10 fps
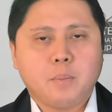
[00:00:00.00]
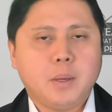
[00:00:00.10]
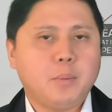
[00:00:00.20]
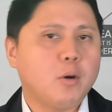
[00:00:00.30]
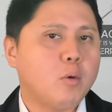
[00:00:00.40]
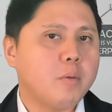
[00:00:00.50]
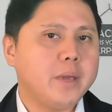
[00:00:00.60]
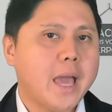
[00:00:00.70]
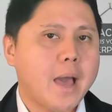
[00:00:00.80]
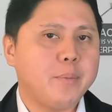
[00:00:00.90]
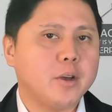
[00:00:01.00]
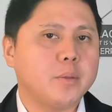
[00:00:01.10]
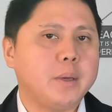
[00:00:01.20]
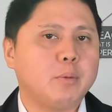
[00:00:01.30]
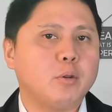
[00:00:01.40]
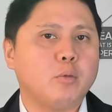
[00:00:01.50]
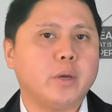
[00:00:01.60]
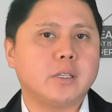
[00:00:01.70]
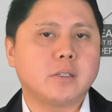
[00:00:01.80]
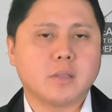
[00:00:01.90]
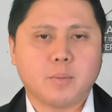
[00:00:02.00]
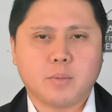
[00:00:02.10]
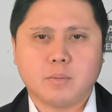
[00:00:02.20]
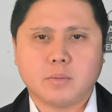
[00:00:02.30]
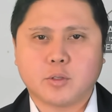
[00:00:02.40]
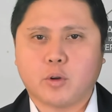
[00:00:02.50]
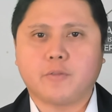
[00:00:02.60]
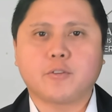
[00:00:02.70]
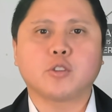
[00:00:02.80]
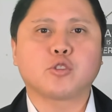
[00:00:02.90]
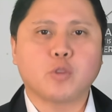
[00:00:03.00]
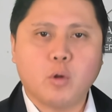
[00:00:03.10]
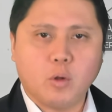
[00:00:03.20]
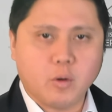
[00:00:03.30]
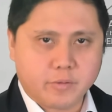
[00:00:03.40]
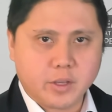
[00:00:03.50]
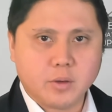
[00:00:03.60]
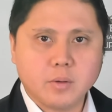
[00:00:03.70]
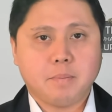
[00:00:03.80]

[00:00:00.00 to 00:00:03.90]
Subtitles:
people who won't be happy are the people with some sort of control over you,